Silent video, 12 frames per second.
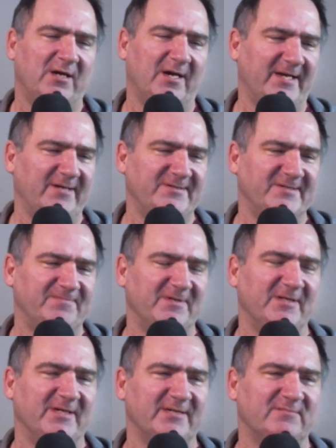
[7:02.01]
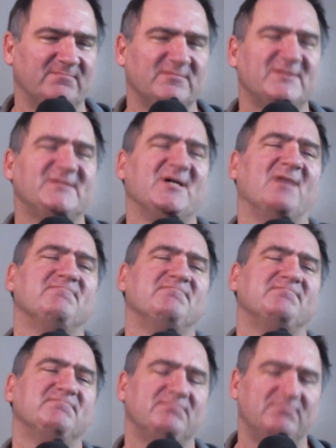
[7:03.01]
And they'd just be like, sup.
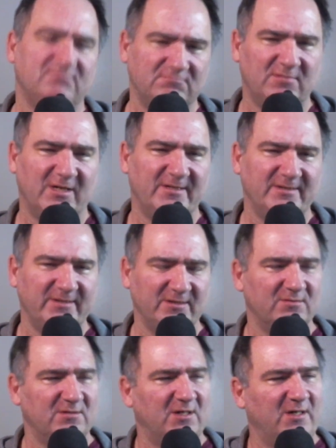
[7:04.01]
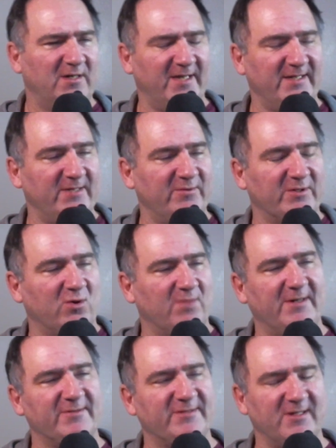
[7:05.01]
You know, and they would go
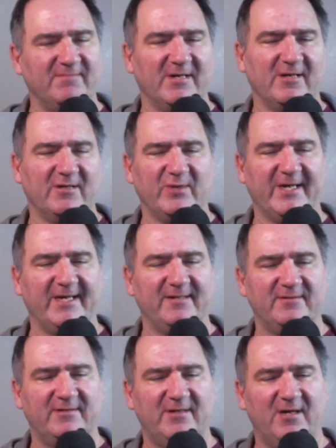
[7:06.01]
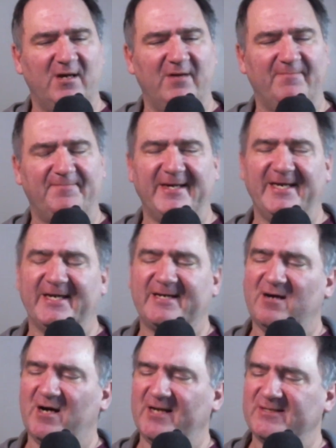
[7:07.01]
about their merry way. But it
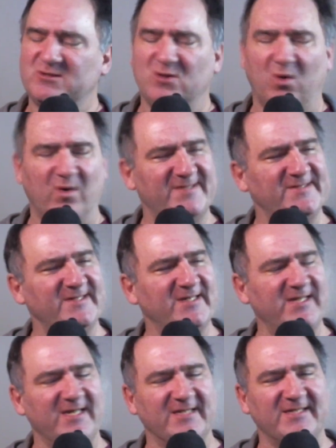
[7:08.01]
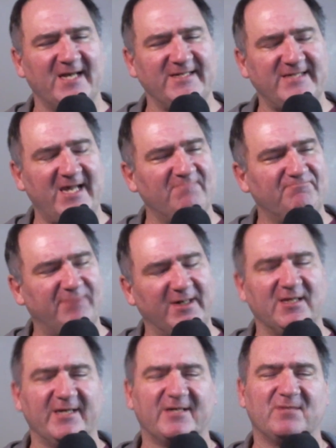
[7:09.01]
got twisted in that damn
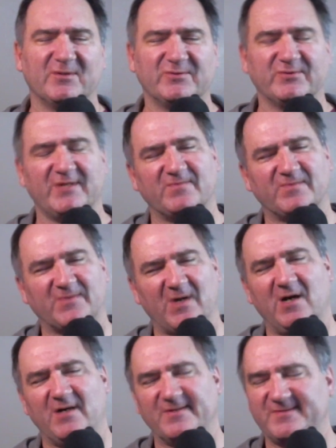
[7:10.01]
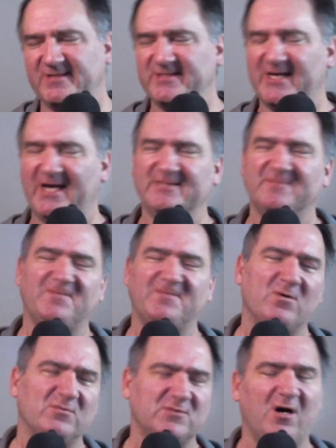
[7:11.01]
Bud Light commercial with them frogs. And then you had the
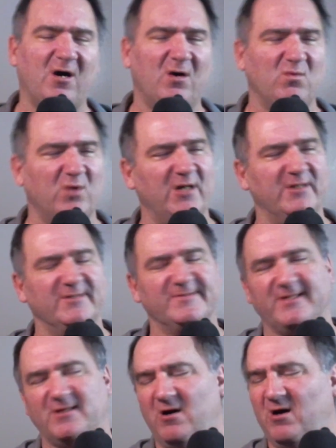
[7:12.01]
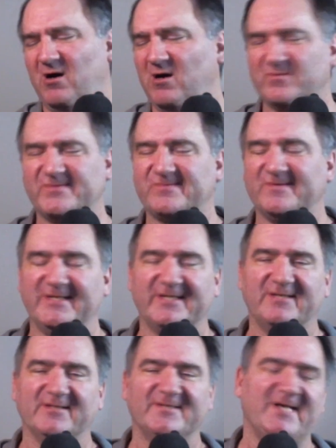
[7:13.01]
phone call ones, and oh, it was
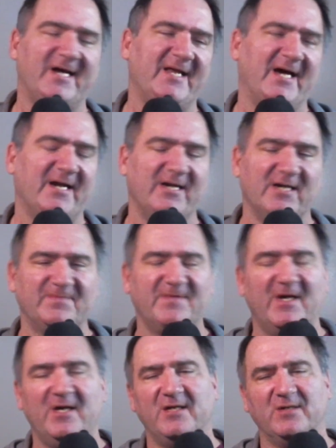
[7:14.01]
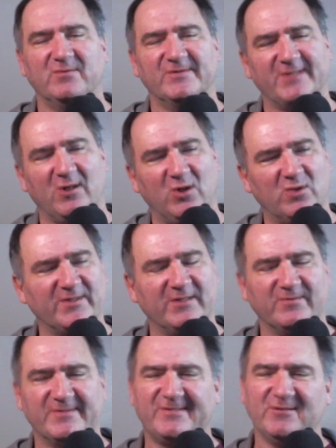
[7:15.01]
ridiculous. I'd had enough. It was over.
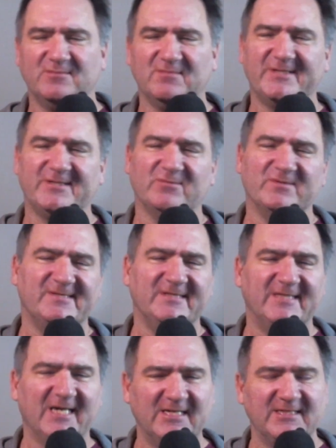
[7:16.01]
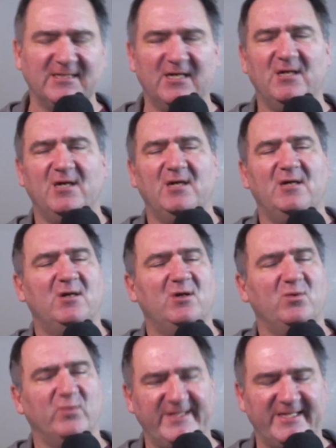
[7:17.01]
It was too much. It was done.
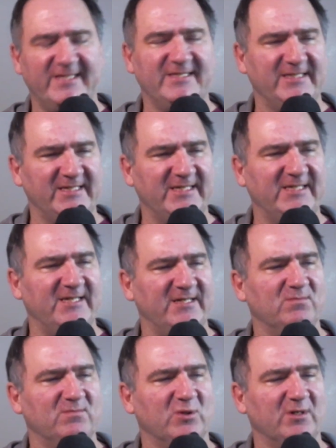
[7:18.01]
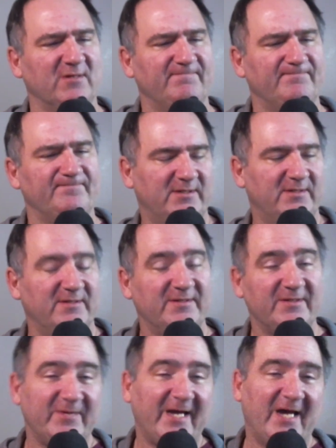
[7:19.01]
We didn't need it anymore. And
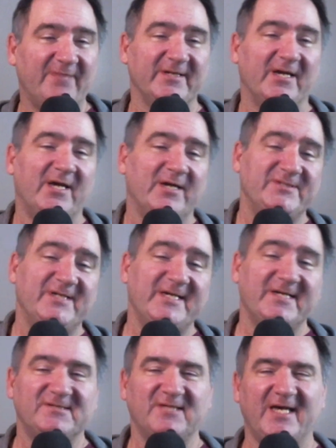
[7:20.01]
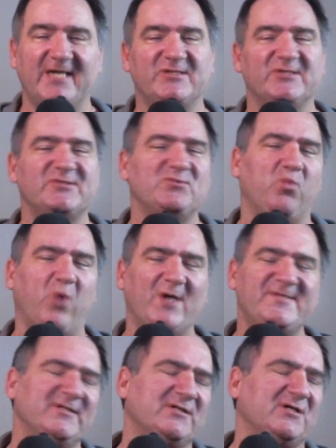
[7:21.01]
there we have it. Gen X slang just
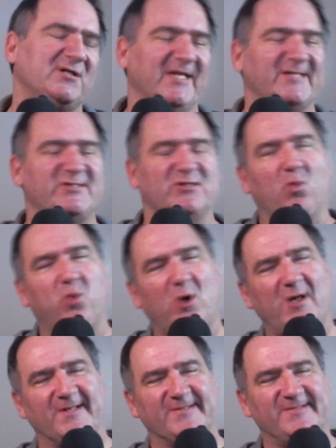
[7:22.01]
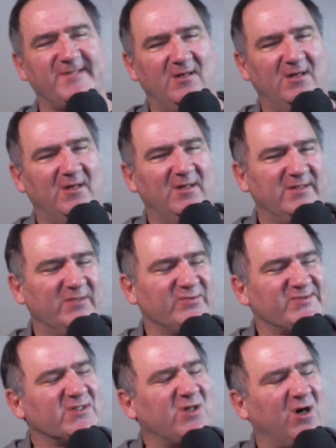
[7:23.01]
wasn't a collection of words. It
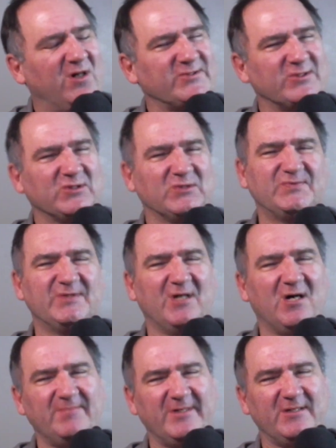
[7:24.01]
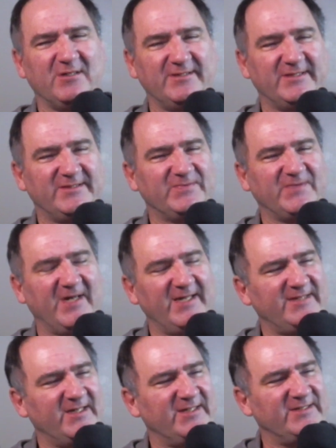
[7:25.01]
was a cultural phenomenon that
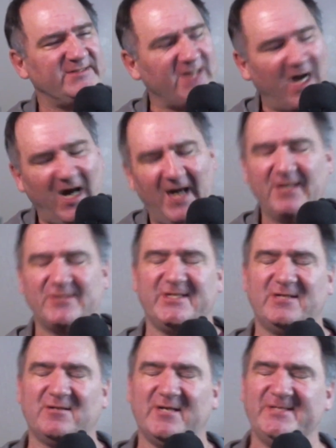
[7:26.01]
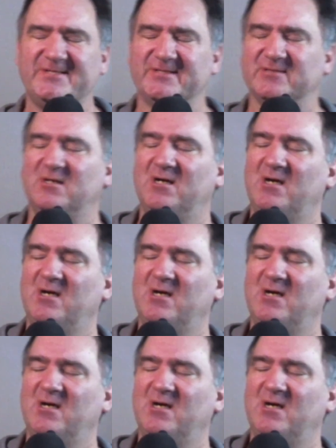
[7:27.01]
defined an entire generation.